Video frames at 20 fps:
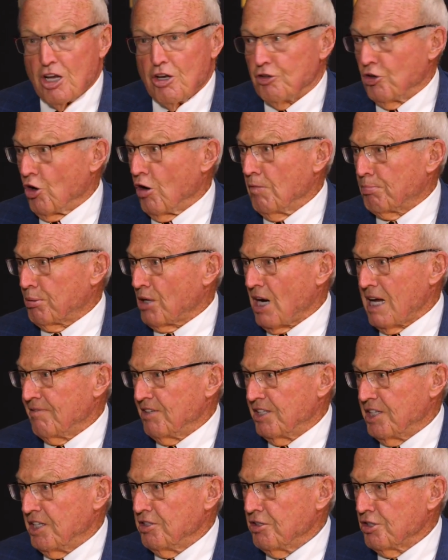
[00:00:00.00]
No
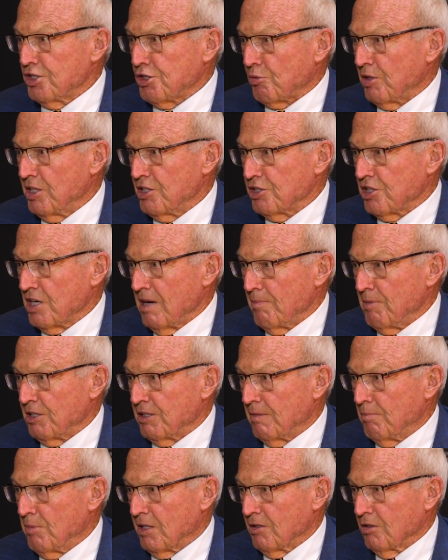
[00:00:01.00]
private industry is coming
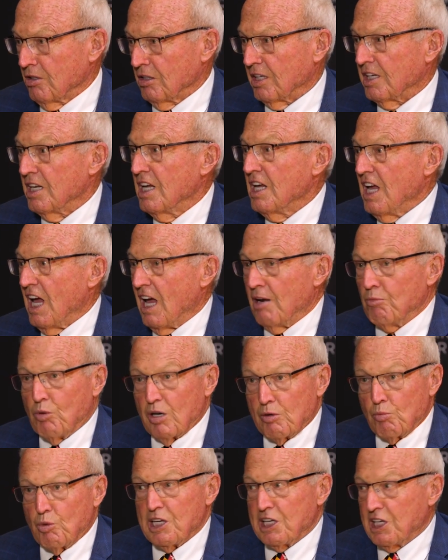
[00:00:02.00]
to Maryland. And
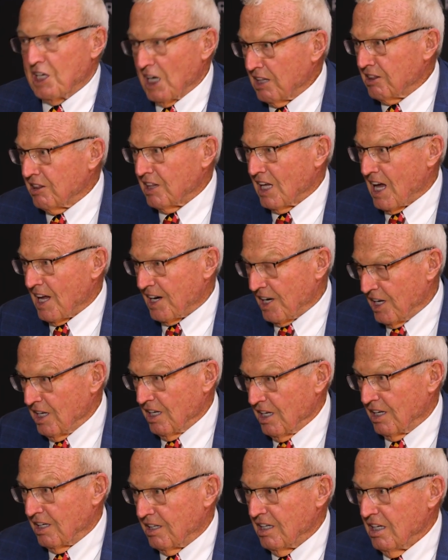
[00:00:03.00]
when we get that
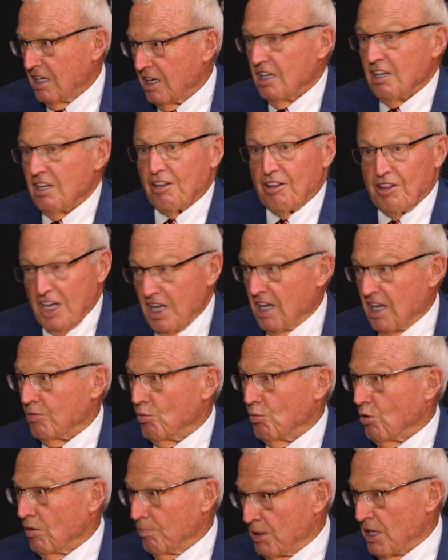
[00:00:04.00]
in, then
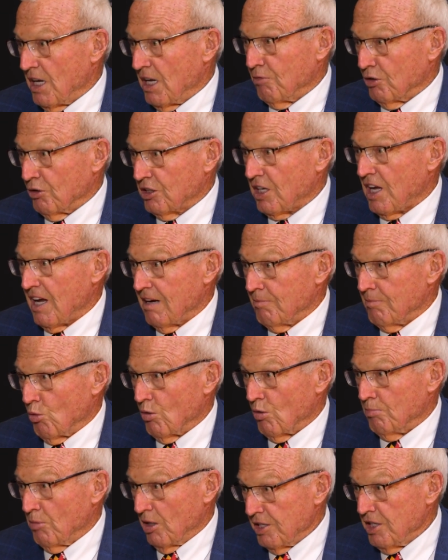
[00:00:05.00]
we'll be able to have
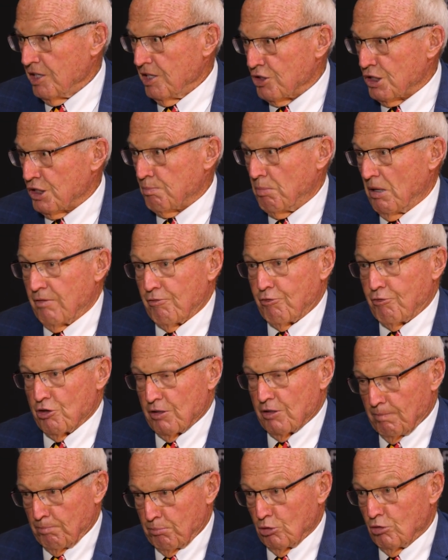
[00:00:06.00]
more money to spend for
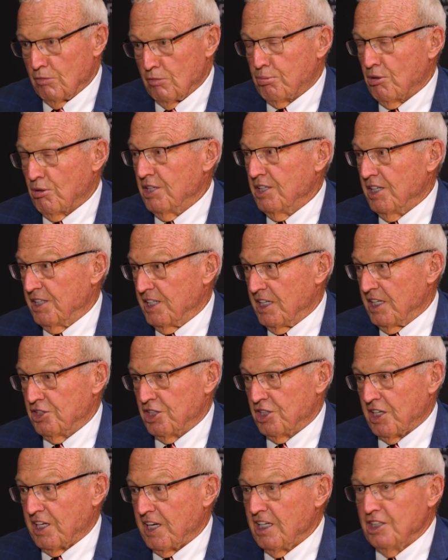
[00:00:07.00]
the blueprint and
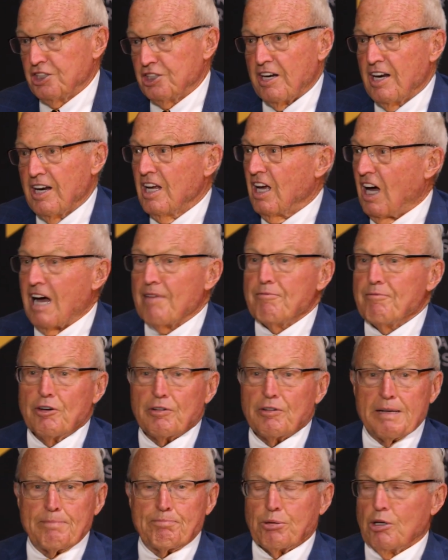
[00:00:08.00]
education. I'm
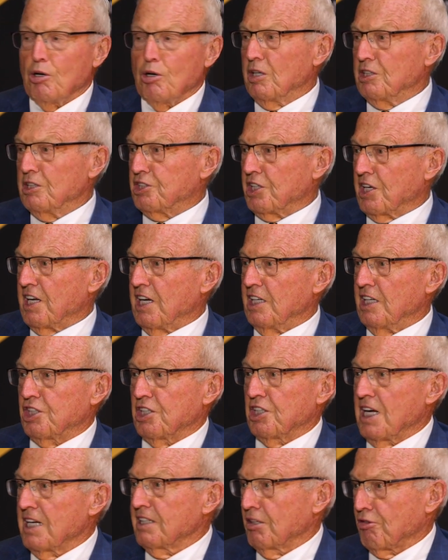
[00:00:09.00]
very
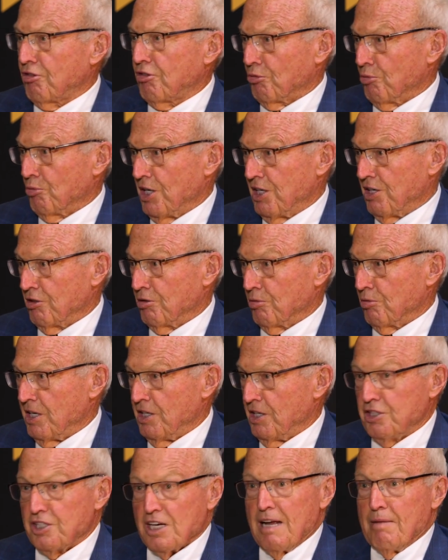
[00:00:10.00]
pro-education. I got 3
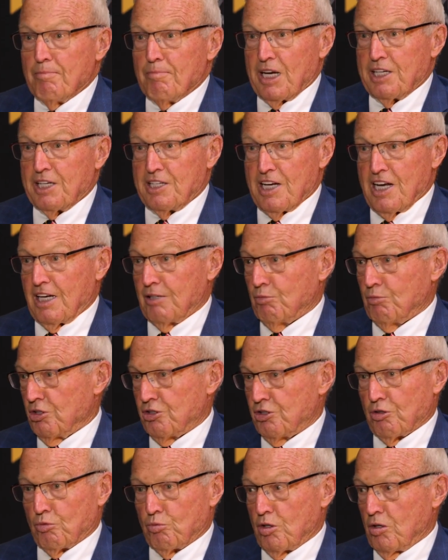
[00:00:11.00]
degrees. My dad
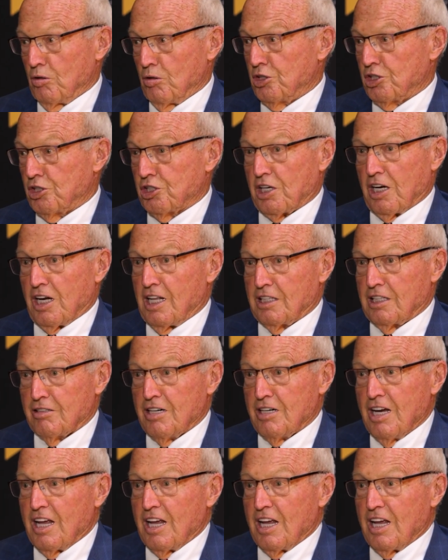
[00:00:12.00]
was a Rhodes Scholar.